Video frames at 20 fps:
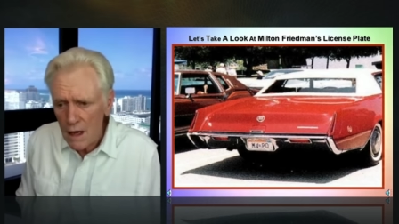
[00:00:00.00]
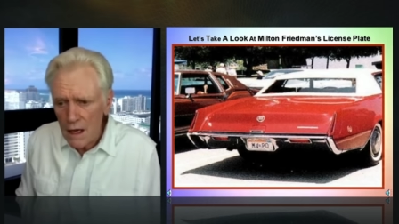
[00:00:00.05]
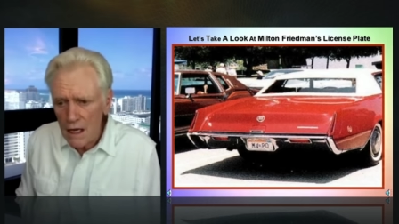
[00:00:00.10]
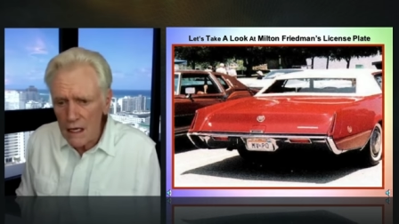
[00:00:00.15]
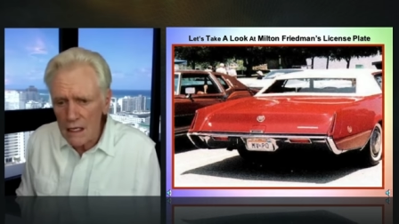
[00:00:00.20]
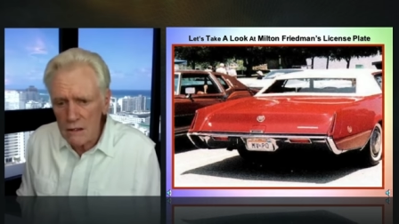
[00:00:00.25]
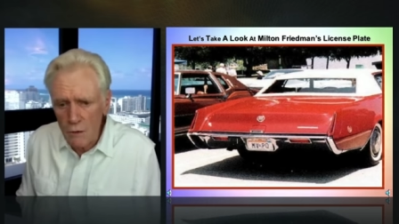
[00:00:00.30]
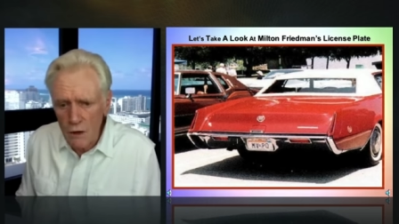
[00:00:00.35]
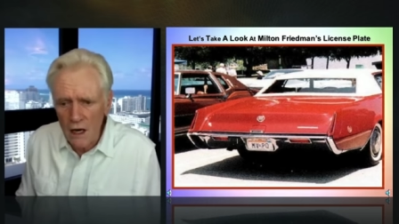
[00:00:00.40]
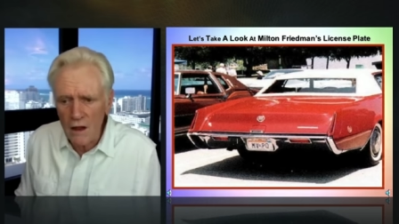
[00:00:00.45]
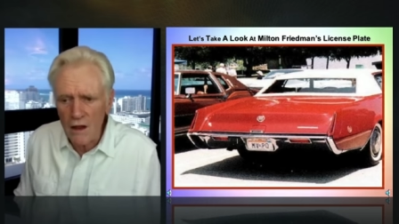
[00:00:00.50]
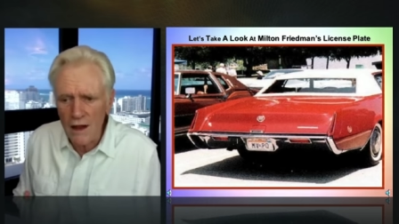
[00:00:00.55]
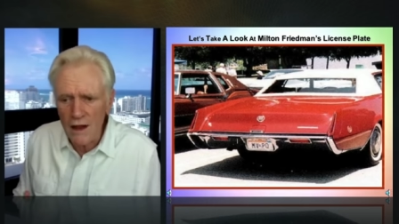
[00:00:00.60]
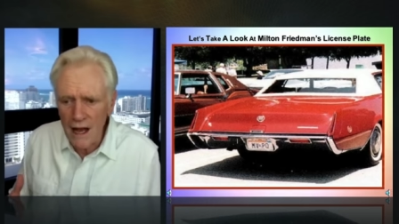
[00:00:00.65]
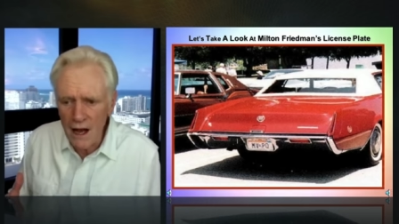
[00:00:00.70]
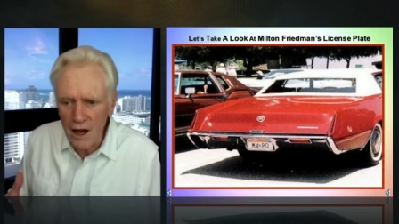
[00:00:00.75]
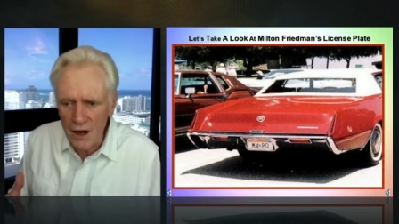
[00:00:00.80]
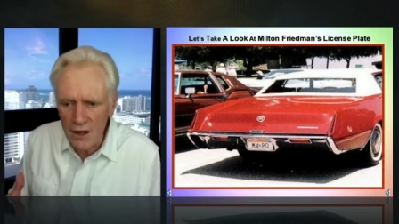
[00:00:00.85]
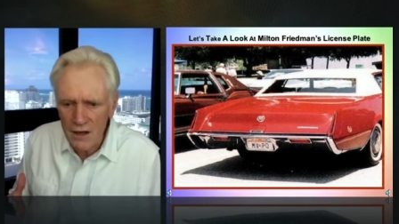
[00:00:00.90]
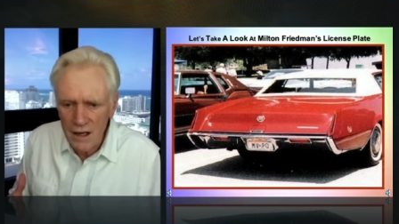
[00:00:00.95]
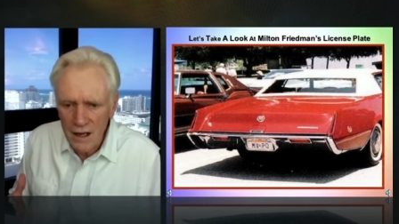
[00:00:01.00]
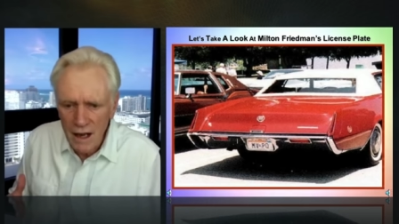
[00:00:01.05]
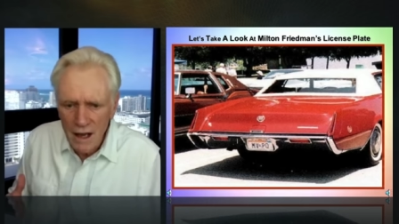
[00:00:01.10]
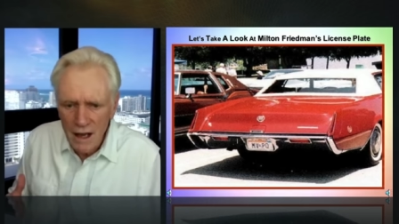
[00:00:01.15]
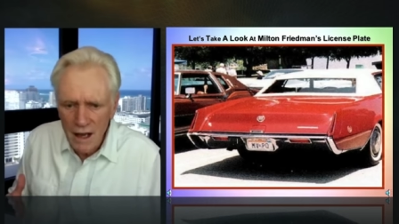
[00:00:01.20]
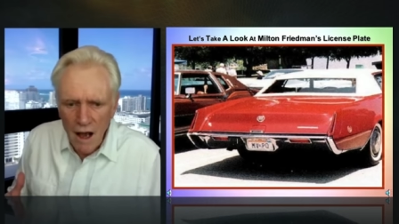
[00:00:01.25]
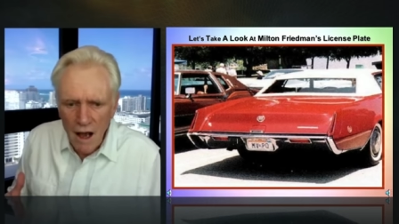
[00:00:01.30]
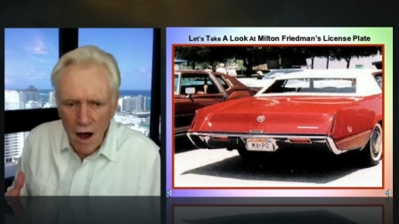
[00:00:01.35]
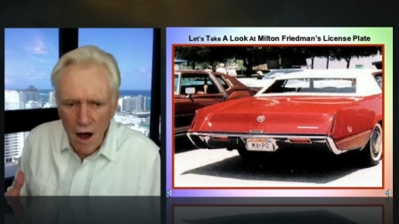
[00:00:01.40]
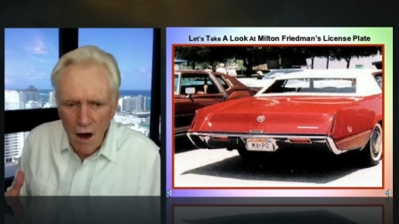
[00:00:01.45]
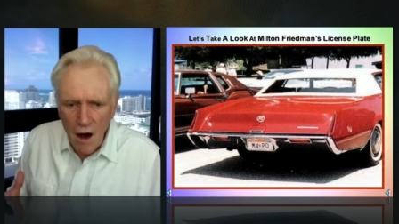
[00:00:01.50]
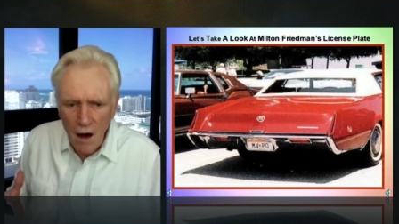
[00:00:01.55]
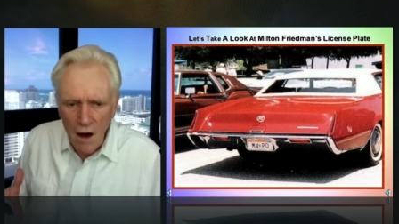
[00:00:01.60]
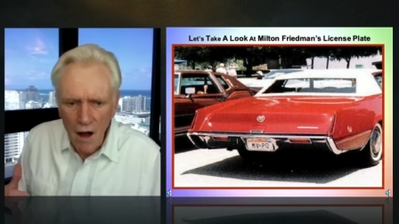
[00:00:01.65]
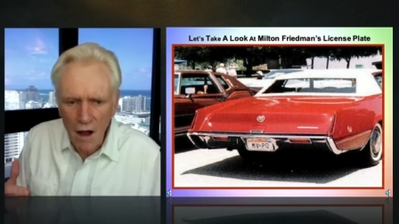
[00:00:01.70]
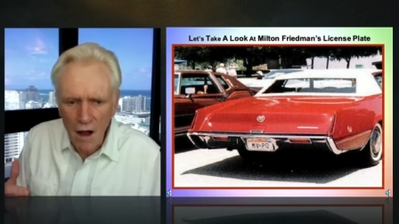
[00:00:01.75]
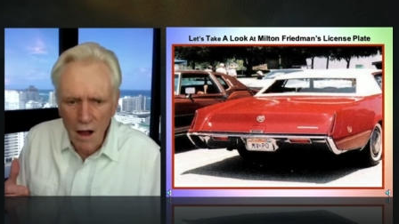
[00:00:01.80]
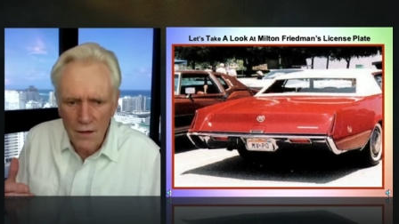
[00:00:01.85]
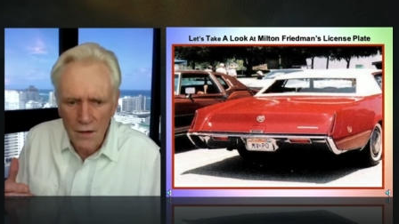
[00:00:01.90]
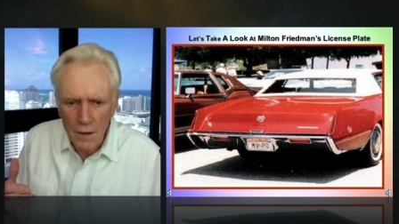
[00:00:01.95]
is what allowed
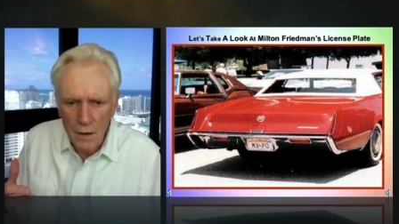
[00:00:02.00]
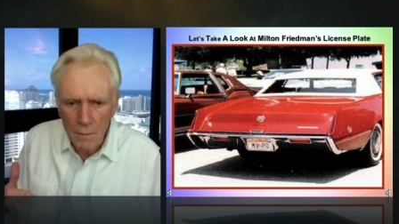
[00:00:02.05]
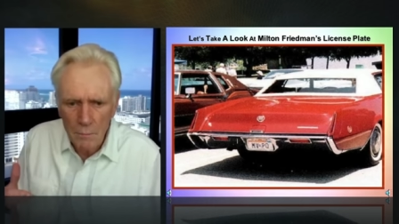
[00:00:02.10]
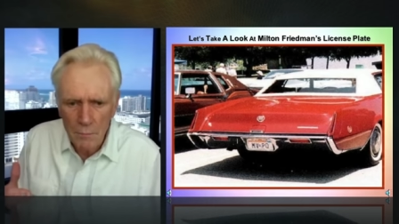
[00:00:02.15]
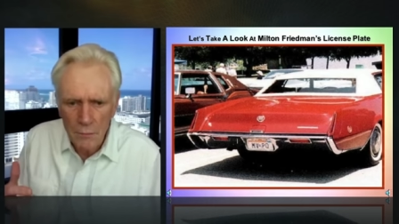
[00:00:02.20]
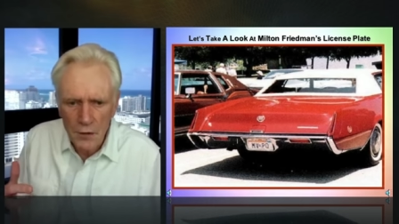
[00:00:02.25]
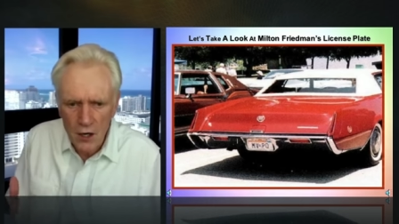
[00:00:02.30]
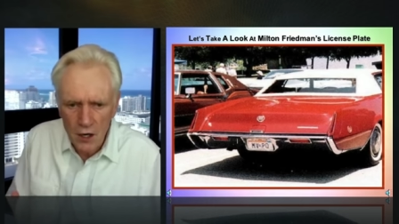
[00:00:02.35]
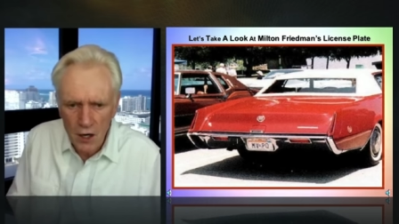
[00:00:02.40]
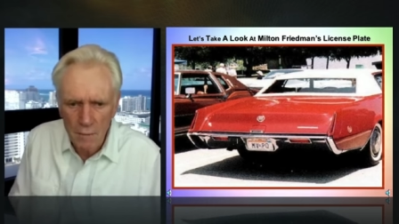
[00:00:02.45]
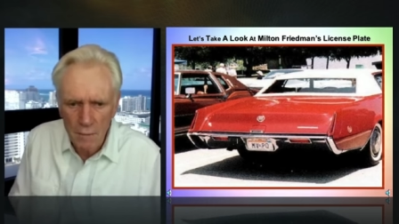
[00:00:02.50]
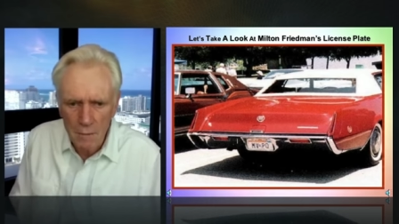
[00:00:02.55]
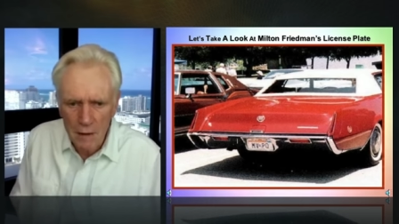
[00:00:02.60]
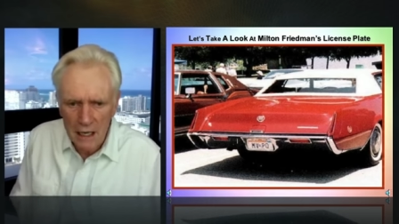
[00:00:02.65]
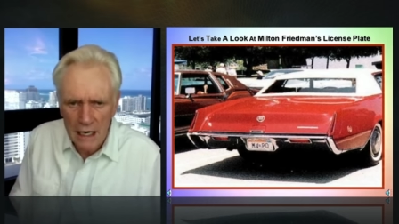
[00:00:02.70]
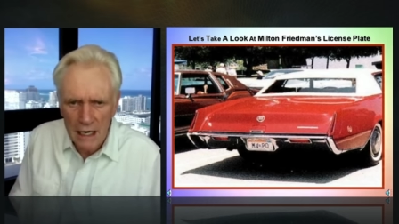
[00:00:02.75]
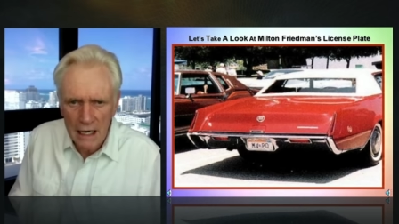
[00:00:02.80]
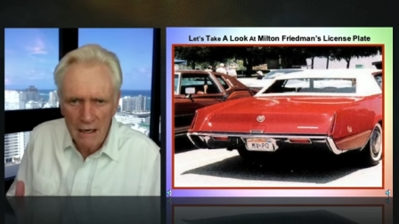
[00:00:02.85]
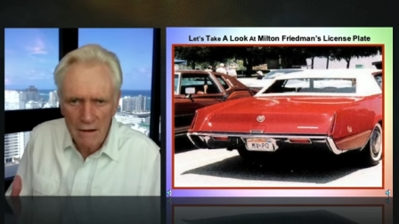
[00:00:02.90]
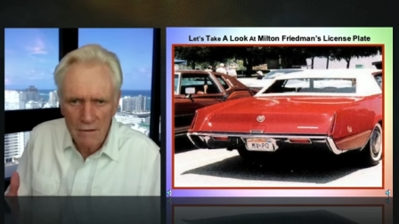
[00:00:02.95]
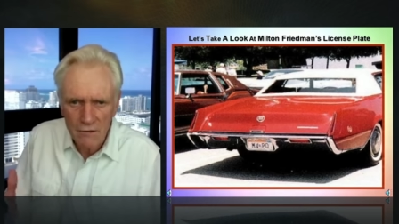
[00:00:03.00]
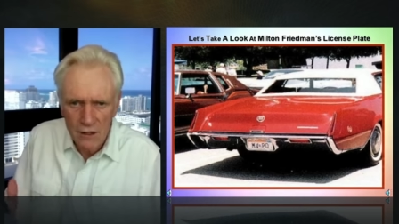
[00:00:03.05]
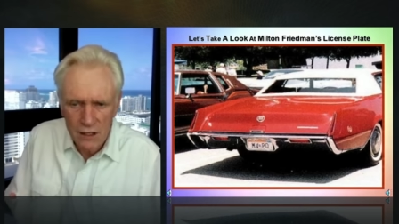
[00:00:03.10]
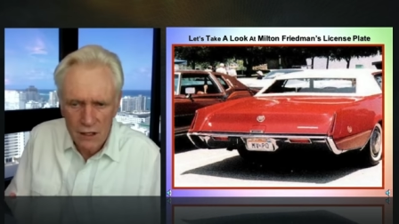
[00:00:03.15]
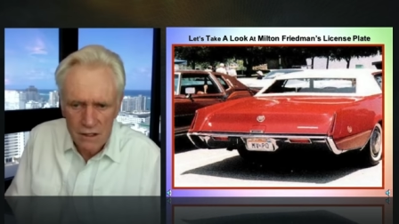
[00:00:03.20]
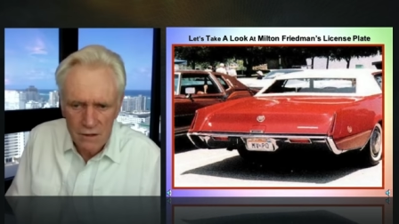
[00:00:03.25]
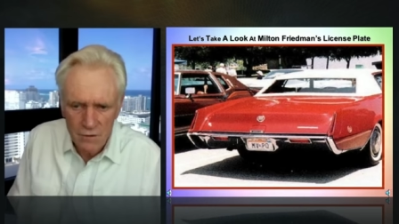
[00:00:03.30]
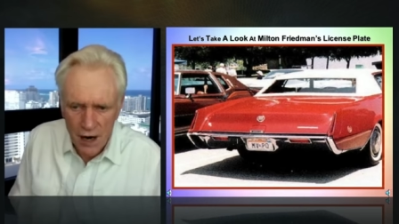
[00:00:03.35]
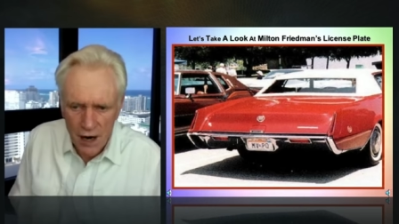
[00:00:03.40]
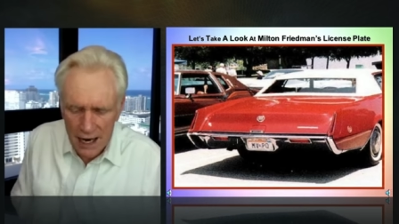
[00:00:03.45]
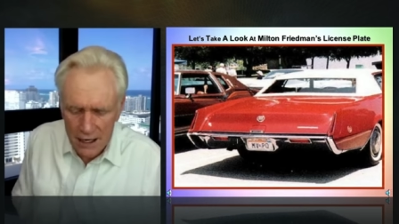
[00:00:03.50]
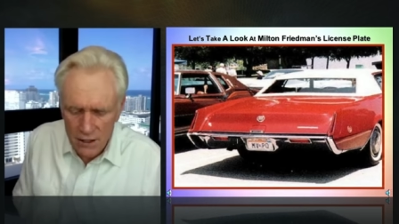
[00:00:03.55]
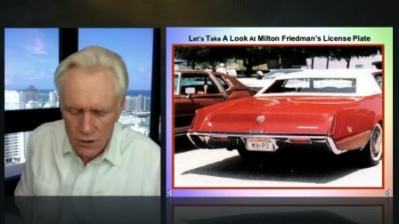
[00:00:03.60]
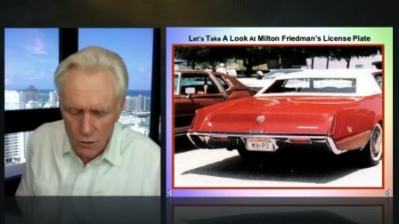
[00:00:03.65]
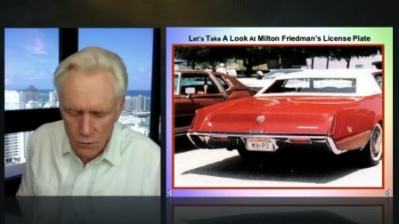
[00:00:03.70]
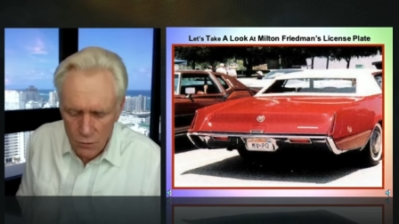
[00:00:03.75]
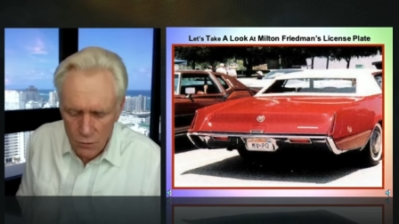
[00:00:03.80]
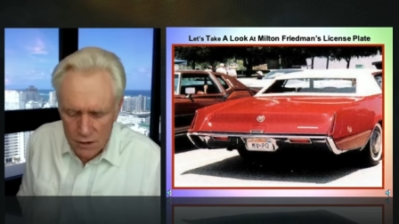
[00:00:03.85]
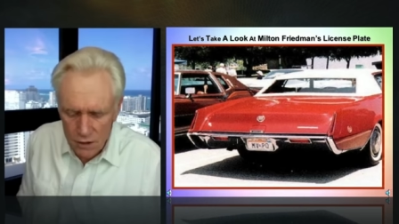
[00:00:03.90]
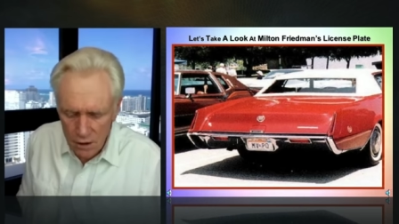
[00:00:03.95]
all the pyramiding these
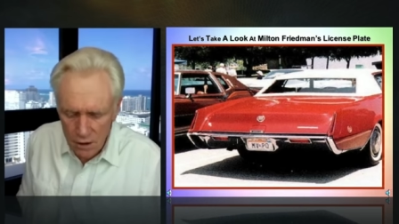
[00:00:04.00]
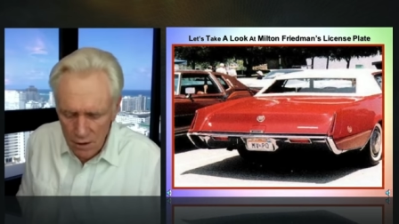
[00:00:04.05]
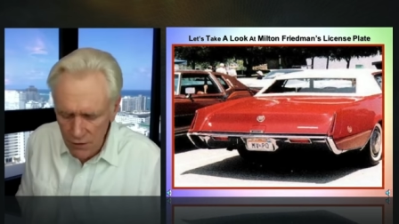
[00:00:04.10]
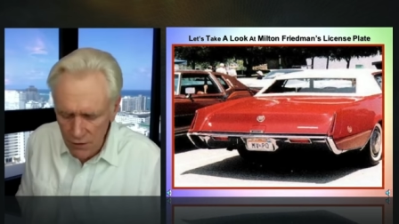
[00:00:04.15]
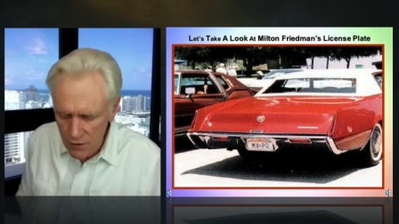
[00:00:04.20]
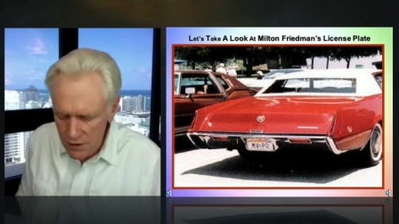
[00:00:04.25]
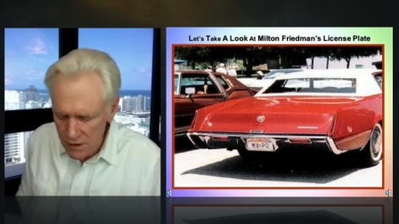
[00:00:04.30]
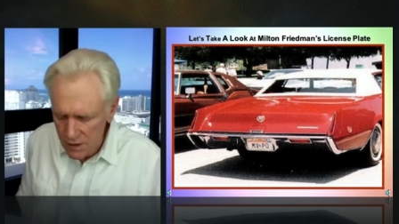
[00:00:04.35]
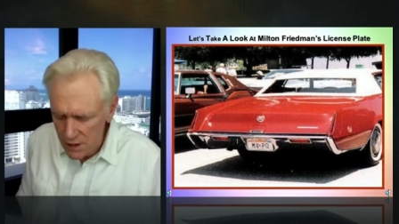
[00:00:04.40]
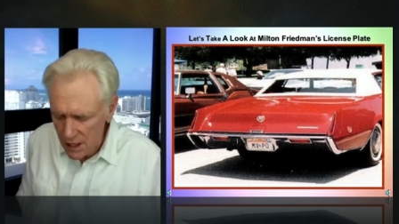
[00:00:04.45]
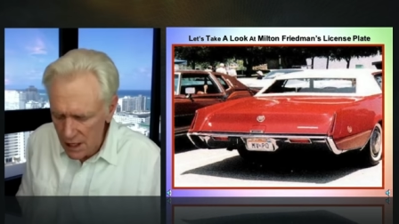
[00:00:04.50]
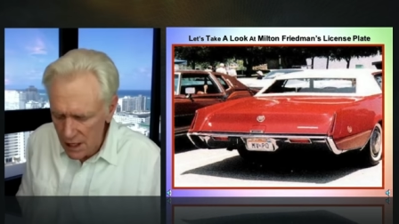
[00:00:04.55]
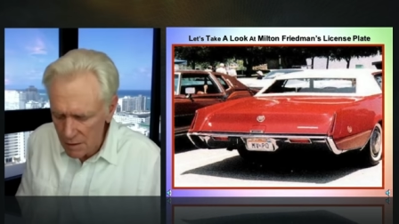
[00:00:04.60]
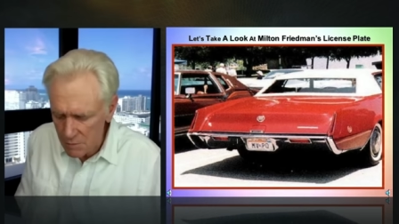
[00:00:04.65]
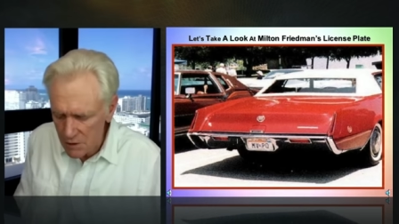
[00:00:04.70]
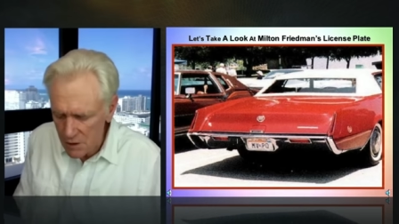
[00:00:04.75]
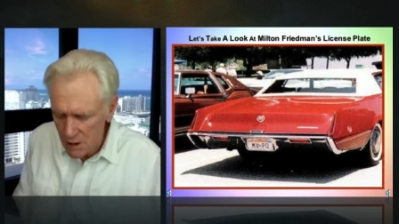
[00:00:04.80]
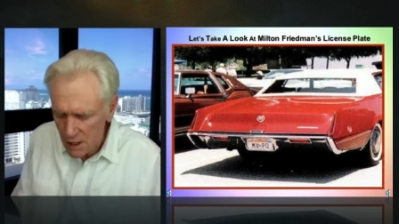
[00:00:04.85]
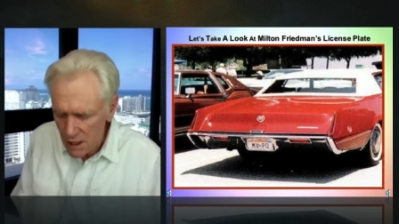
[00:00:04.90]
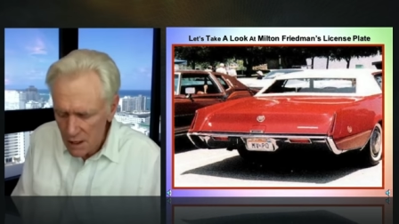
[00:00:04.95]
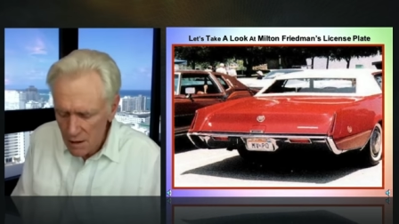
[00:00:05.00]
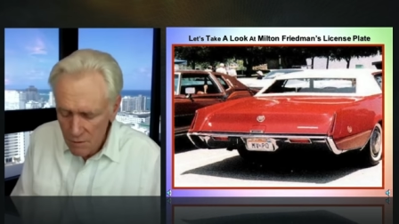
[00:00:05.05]
fractional reserve schemes